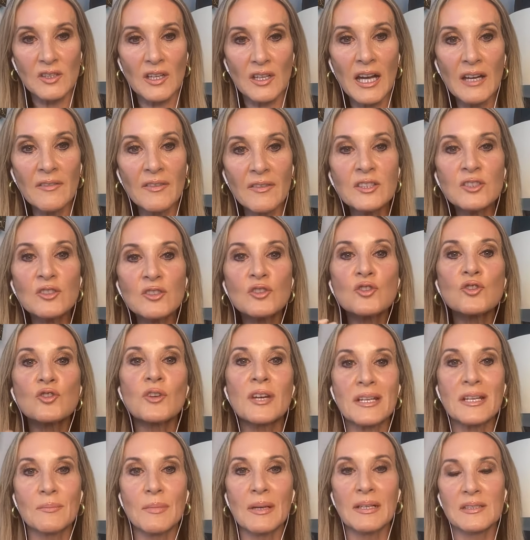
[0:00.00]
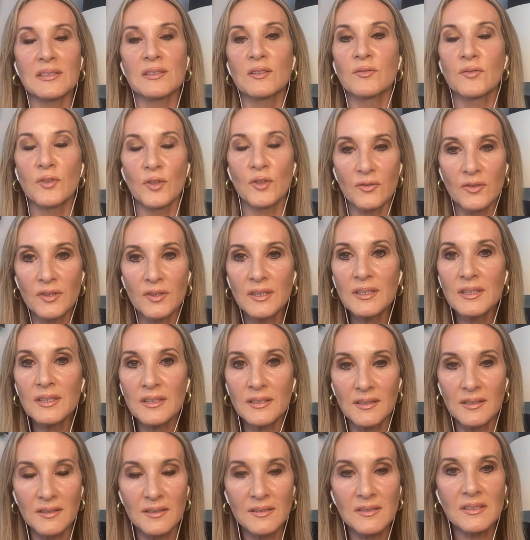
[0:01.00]
So I've had to train myself over the
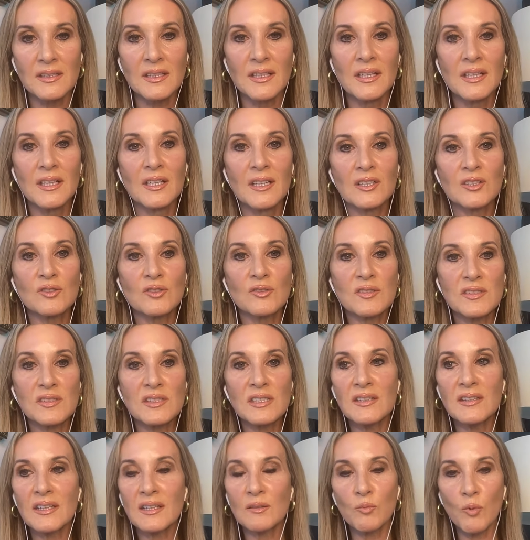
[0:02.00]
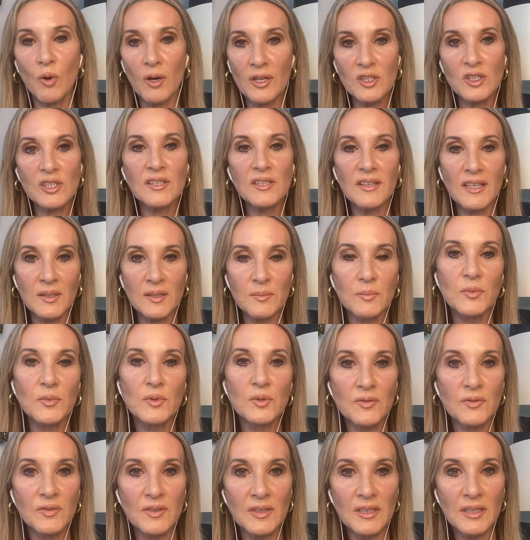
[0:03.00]
years to see that watching that
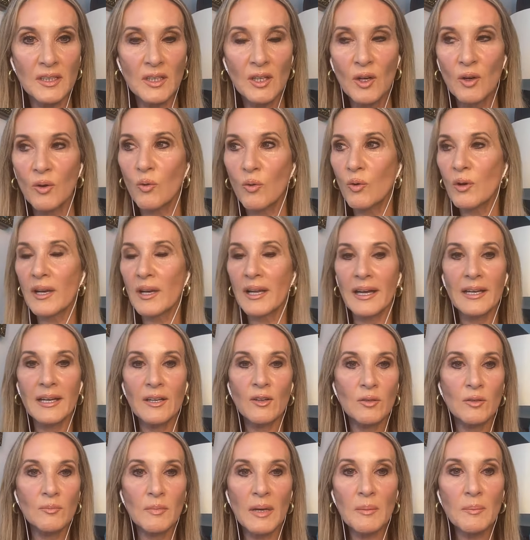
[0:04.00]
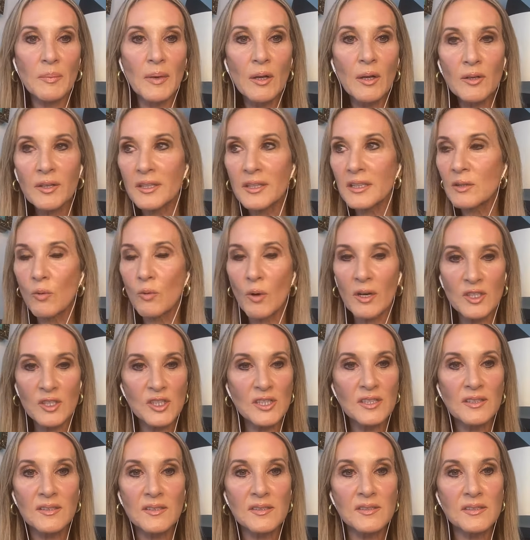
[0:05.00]
movie or lying on my balcony
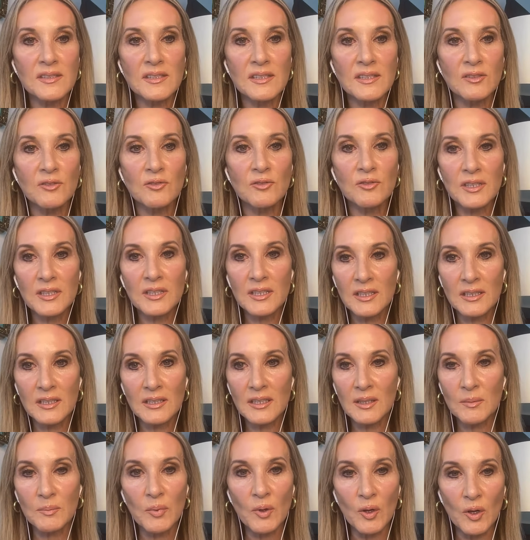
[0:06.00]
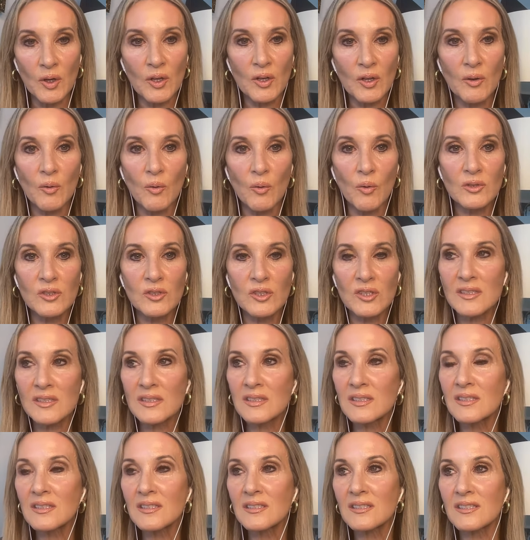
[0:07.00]
watching the sea and reading a book or just